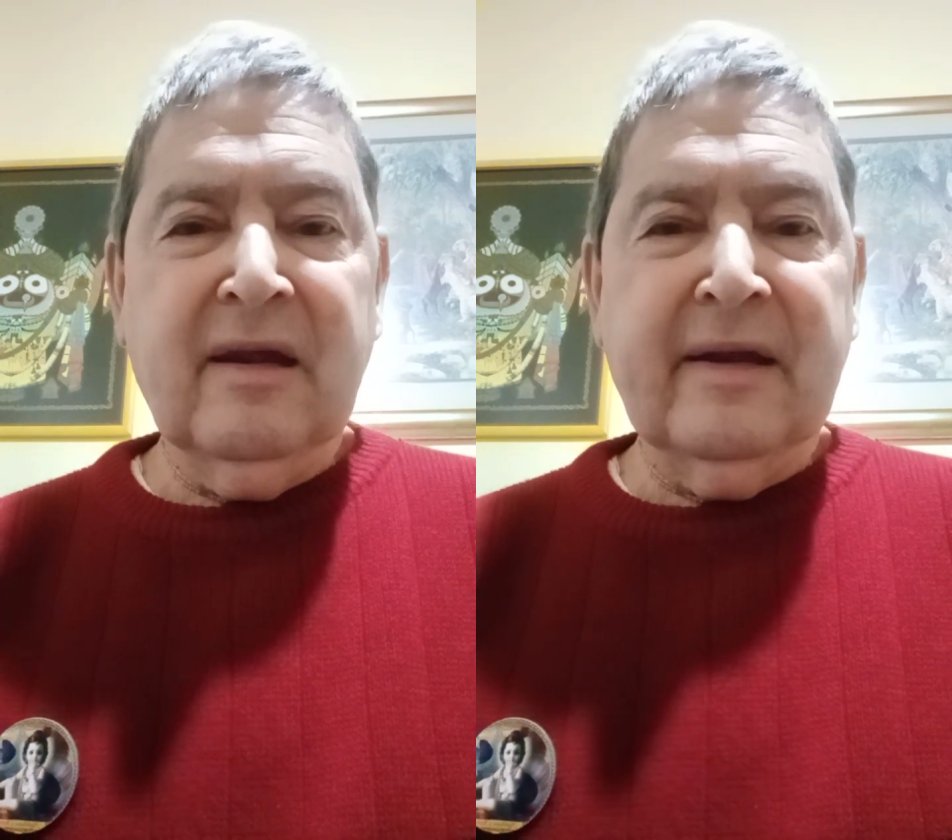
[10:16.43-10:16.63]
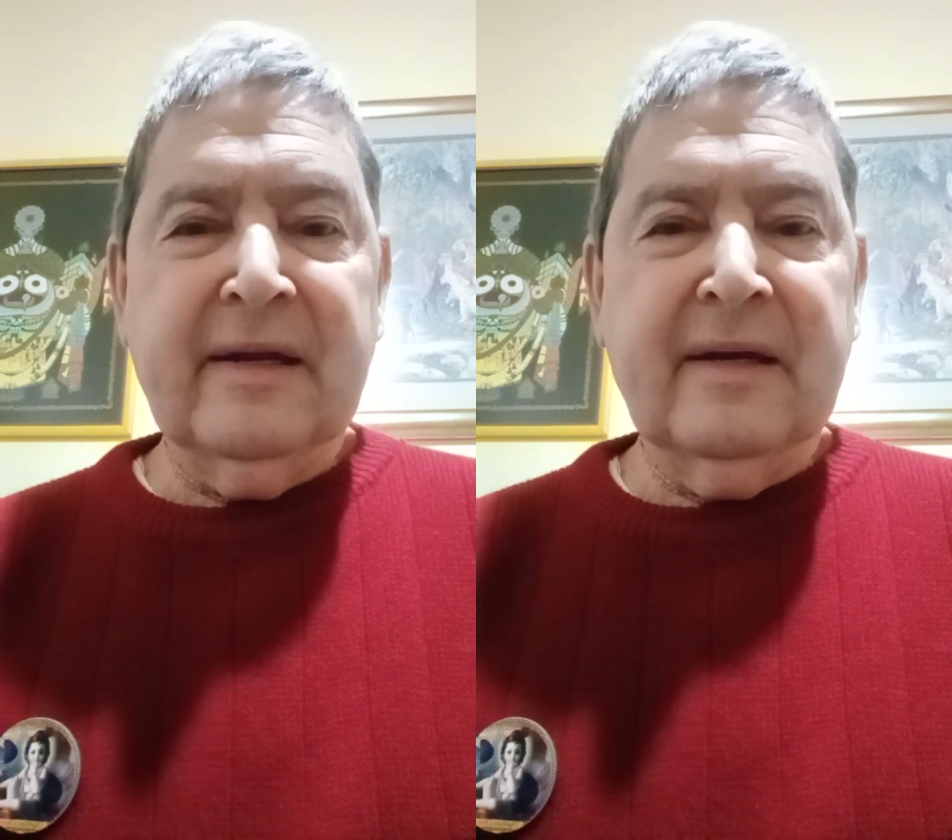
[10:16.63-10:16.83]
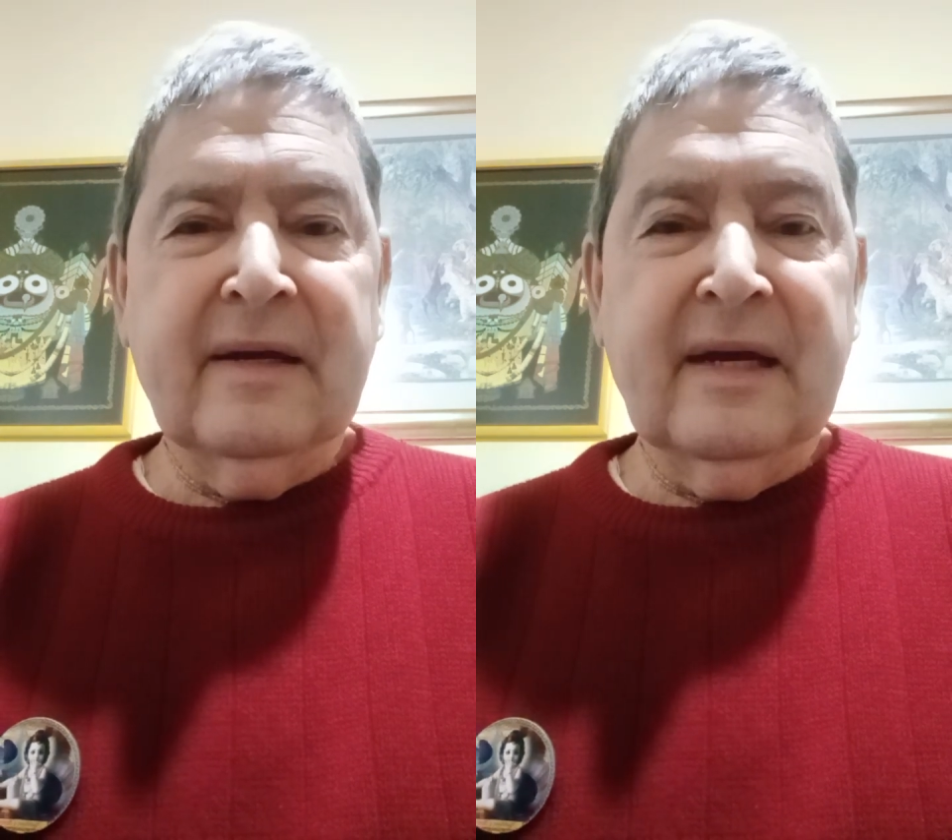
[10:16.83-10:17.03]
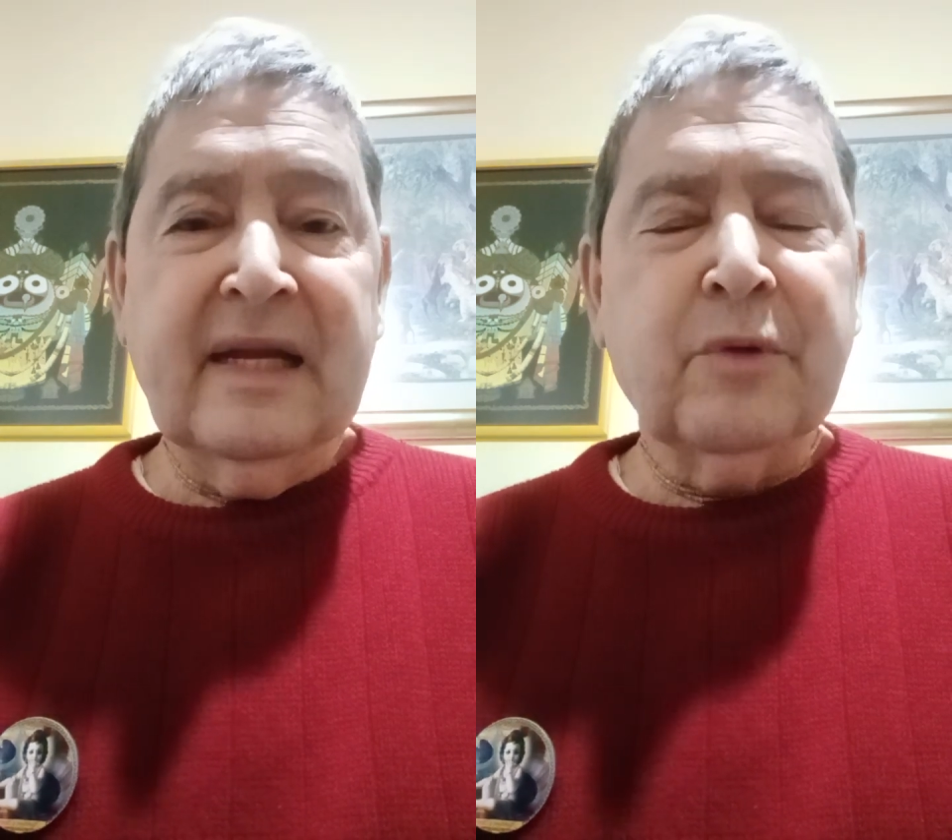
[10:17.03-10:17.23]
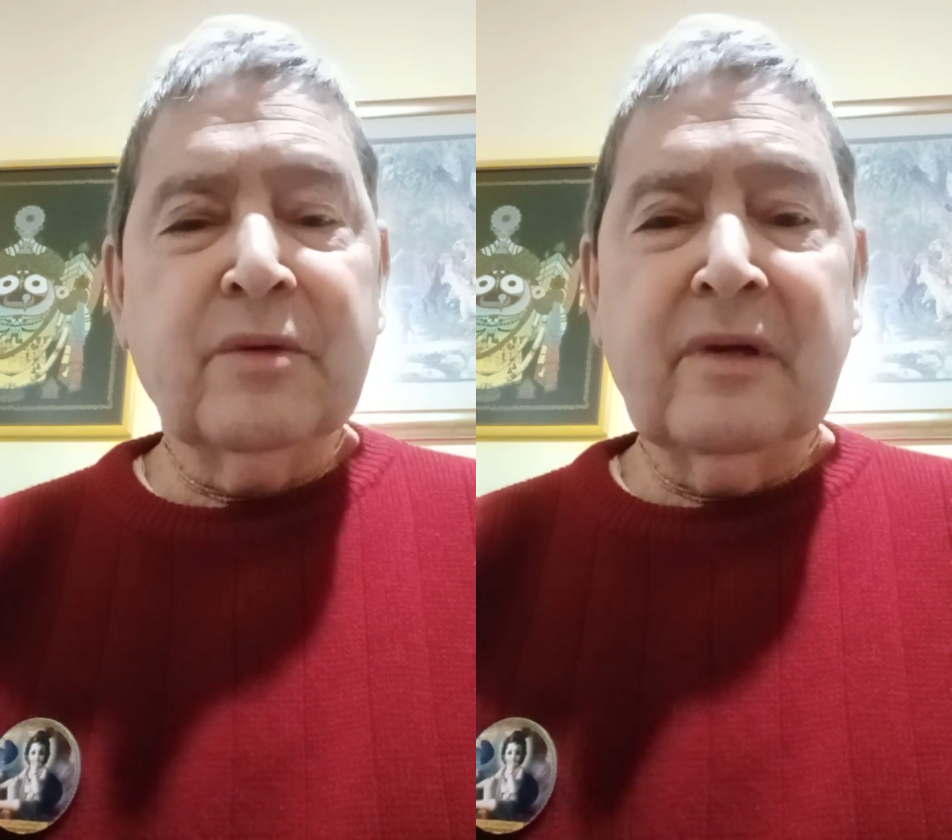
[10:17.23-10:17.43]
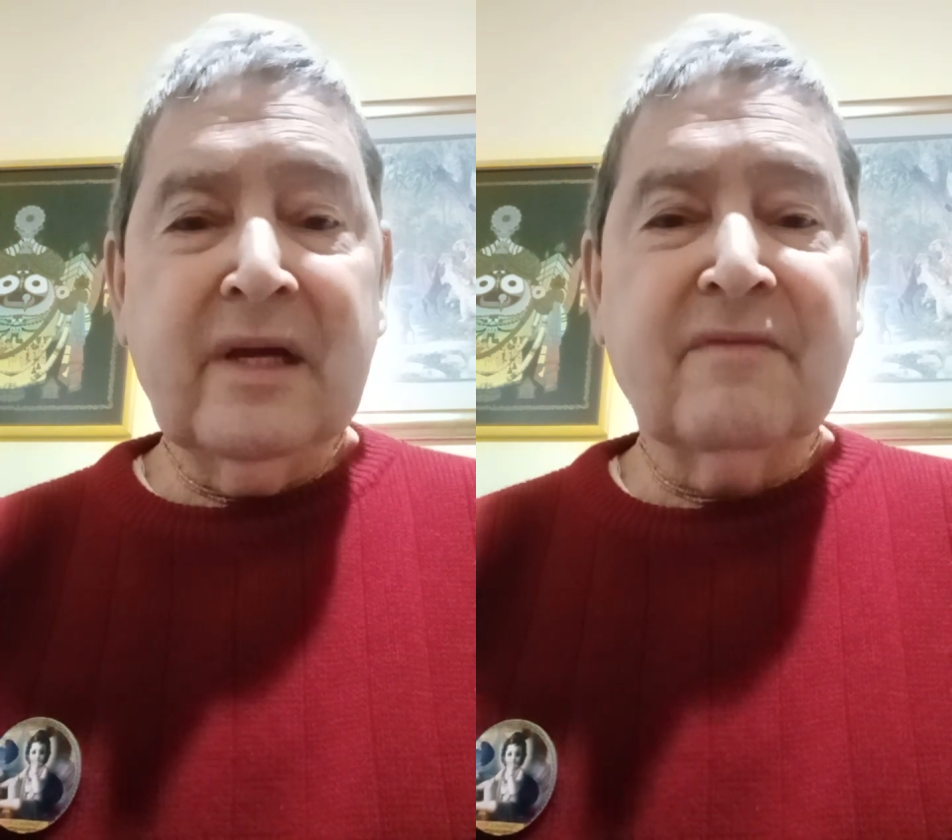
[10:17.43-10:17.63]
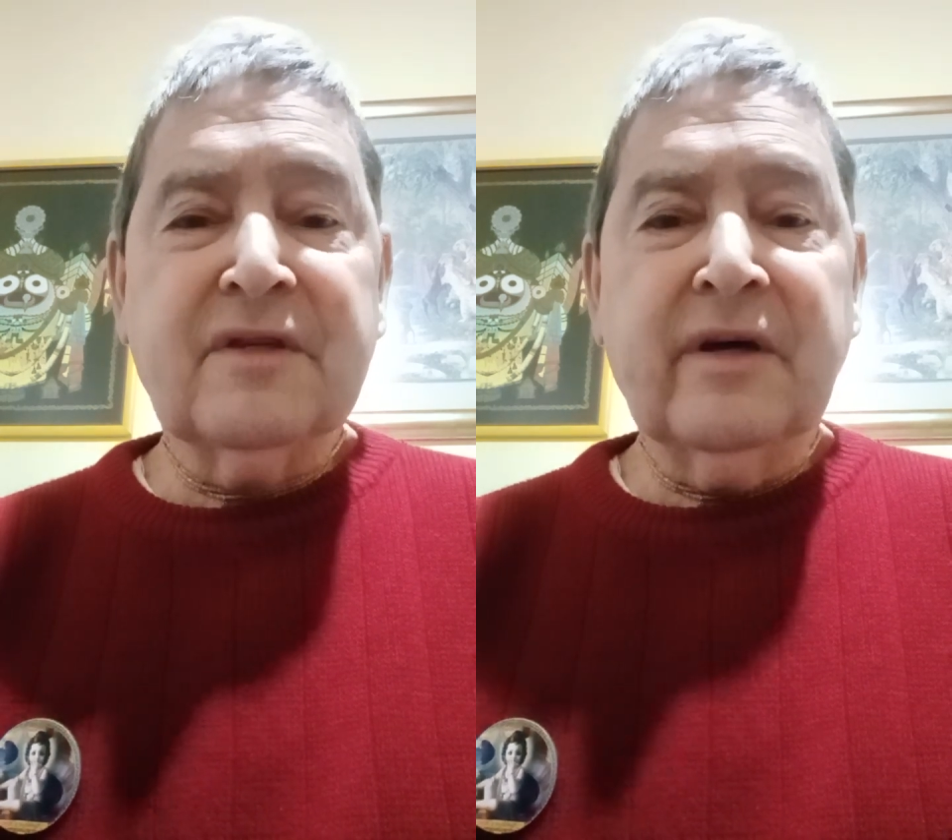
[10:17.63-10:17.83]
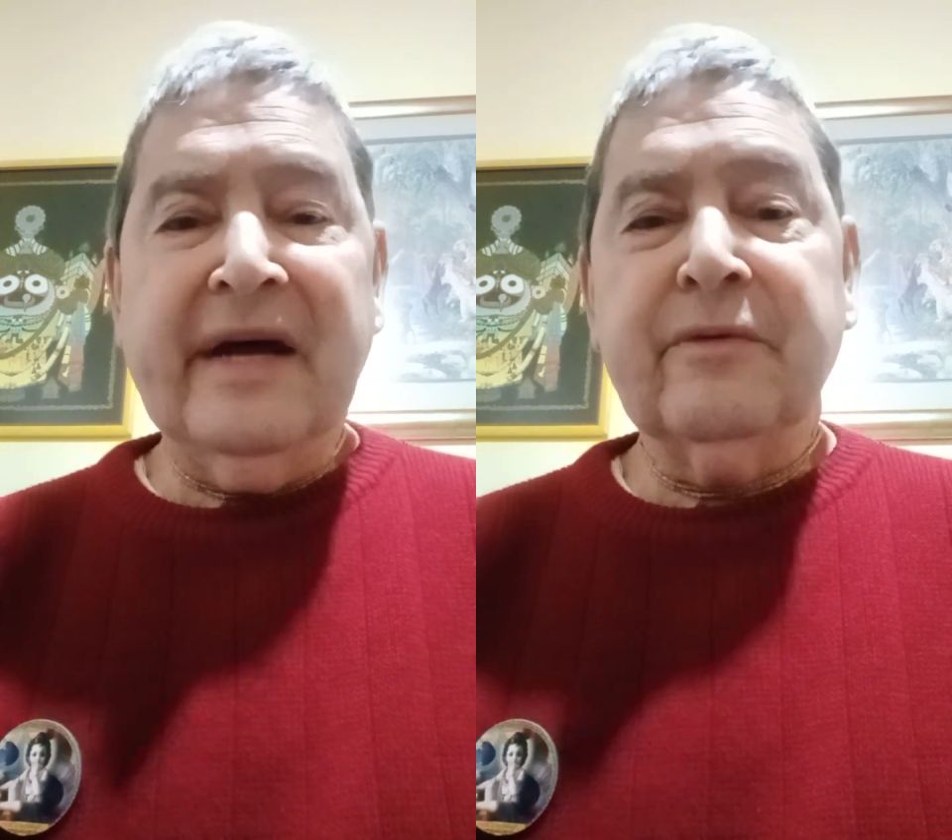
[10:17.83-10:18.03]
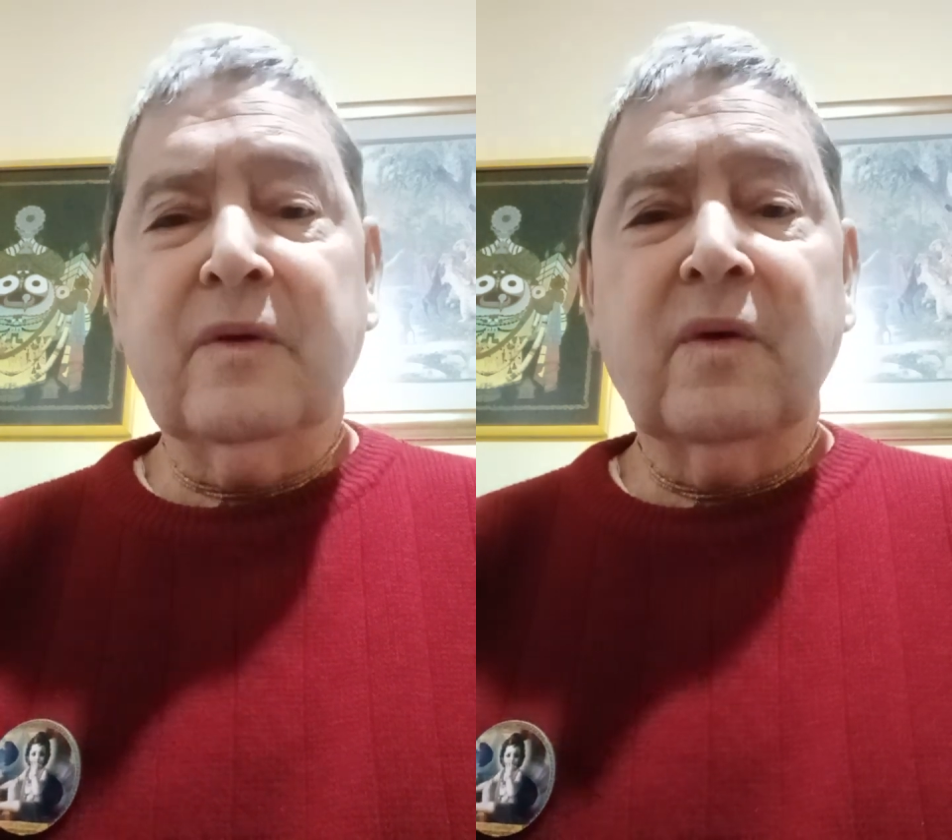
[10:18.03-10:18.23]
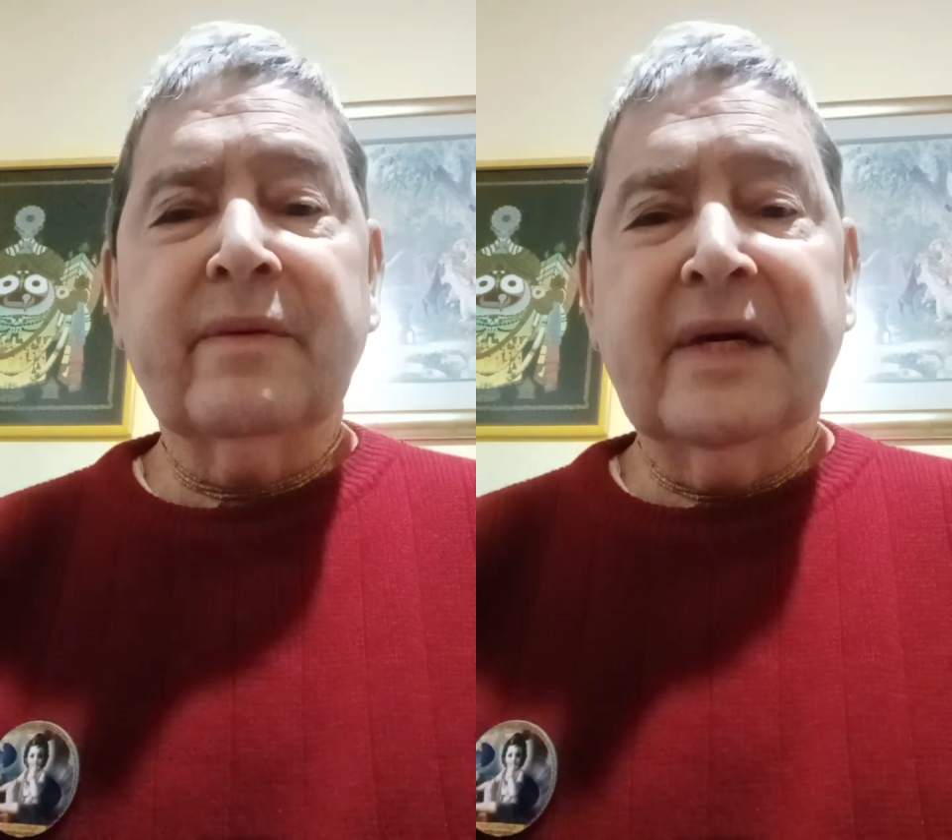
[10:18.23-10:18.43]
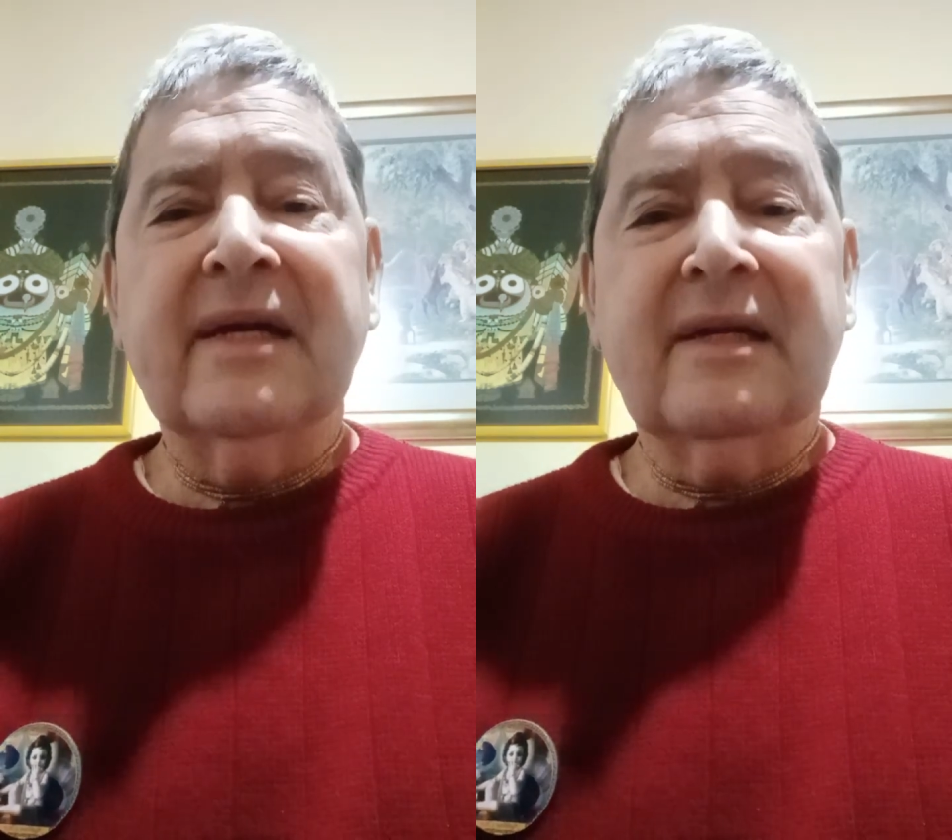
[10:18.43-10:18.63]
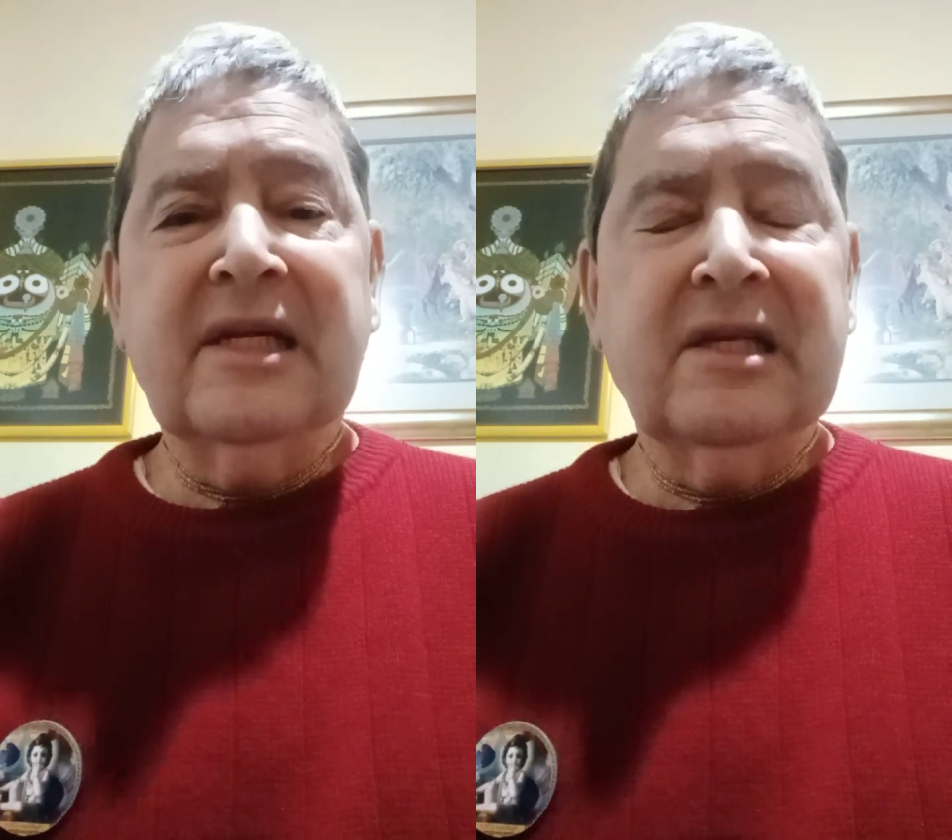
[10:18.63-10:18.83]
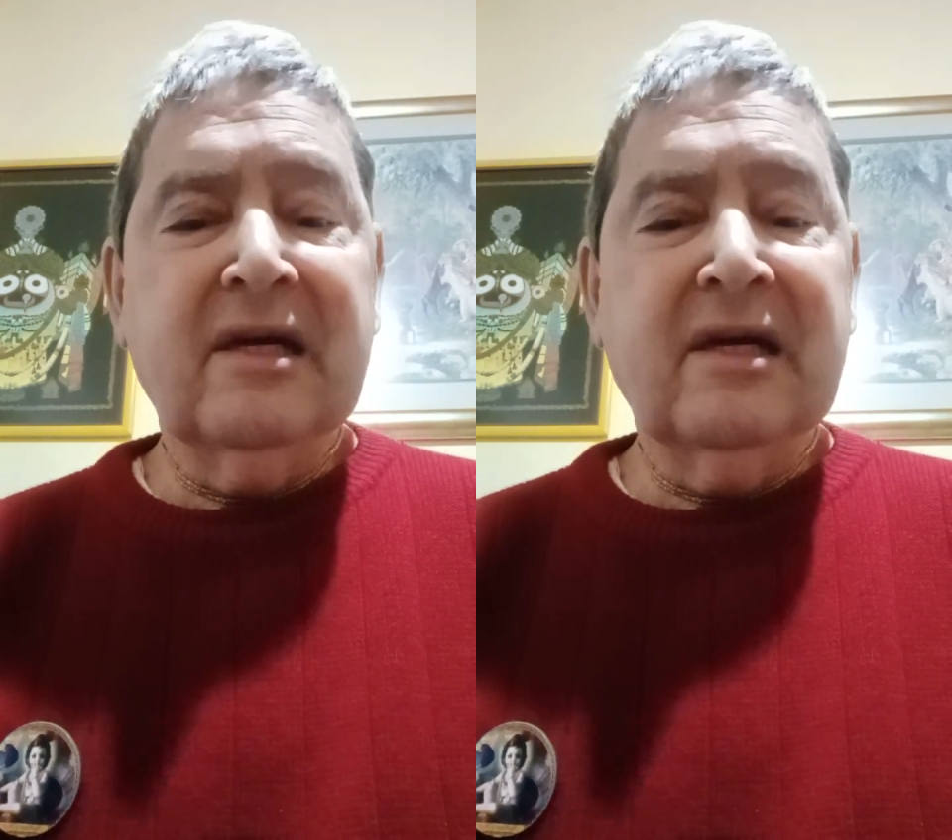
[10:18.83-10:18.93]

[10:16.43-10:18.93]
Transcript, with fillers: uh, anyone who loves God will automatically